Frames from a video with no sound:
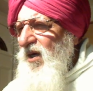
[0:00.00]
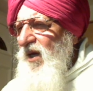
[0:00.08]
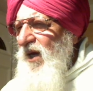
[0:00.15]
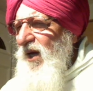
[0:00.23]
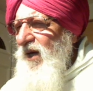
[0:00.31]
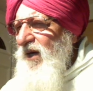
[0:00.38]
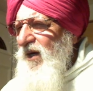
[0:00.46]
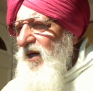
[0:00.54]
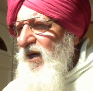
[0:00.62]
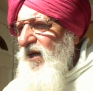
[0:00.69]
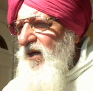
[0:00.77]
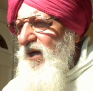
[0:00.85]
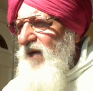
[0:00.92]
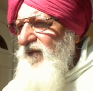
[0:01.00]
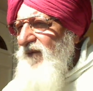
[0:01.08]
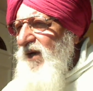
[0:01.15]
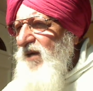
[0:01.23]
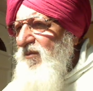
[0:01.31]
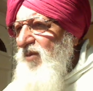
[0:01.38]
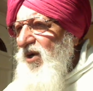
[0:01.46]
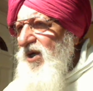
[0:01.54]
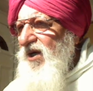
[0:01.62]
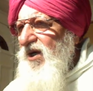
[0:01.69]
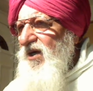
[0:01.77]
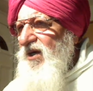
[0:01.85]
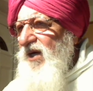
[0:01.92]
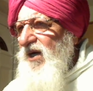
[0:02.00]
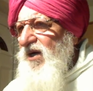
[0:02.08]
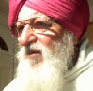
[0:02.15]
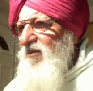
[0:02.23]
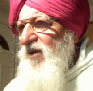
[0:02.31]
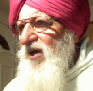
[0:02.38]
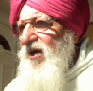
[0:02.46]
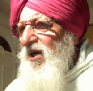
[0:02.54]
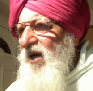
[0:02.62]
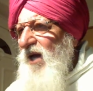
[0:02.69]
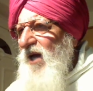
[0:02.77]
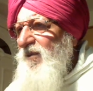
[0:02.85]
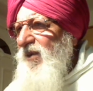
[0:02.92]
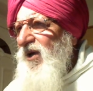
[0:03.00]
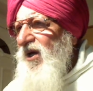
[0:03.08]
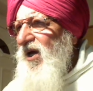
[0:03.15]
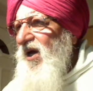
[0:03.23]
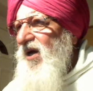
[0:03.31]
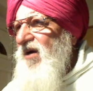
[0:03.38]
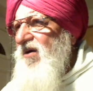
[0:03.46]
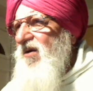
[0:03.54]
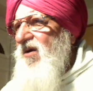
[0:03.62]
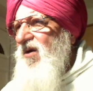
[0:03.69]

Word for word: And if anybody can render me helping hand